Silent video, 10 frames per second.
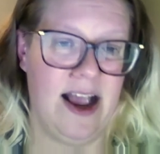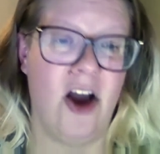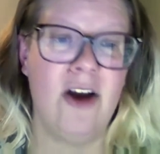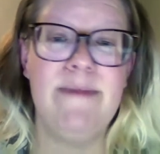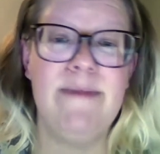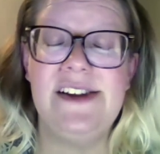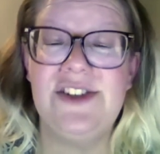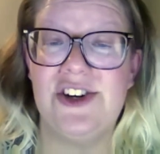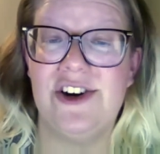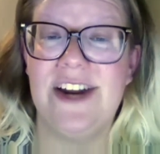Our
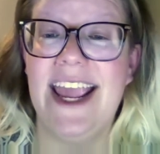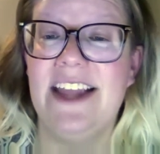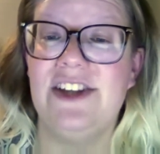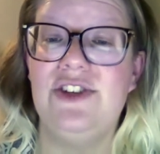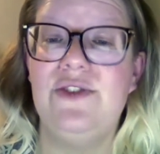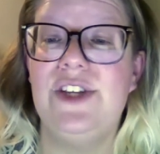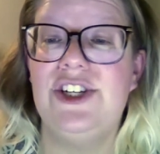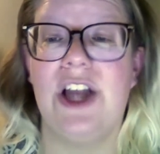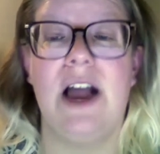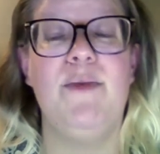minister can't do the
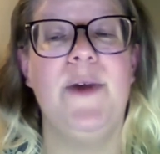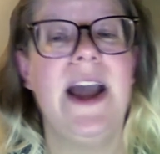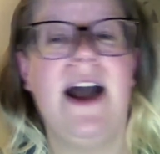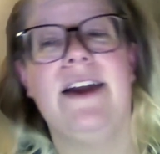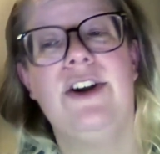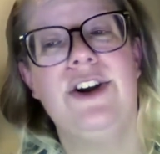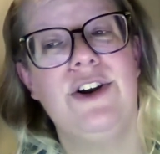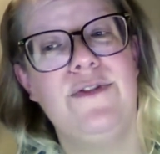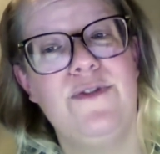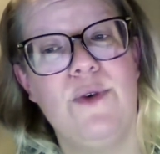job we hired
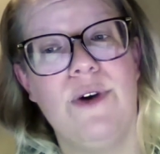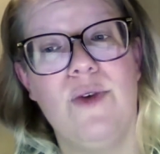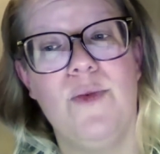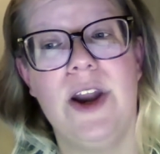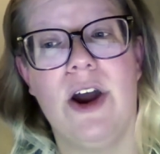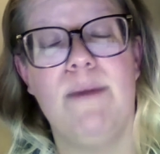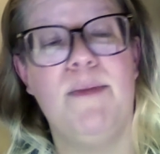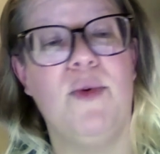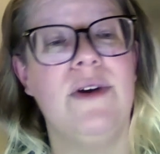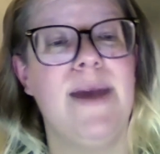her for when our
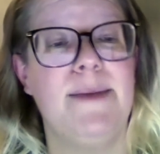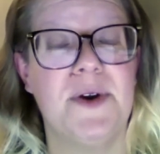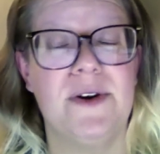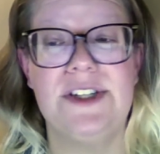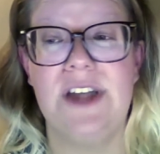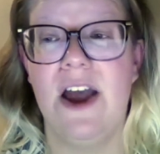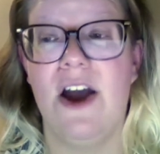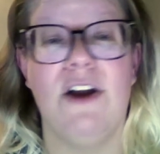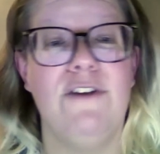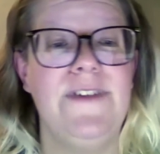board members
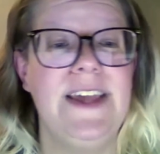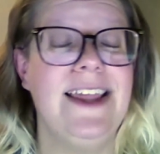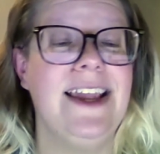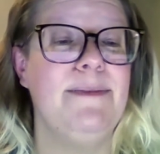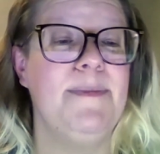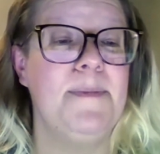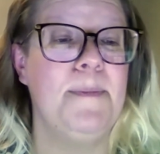are feeling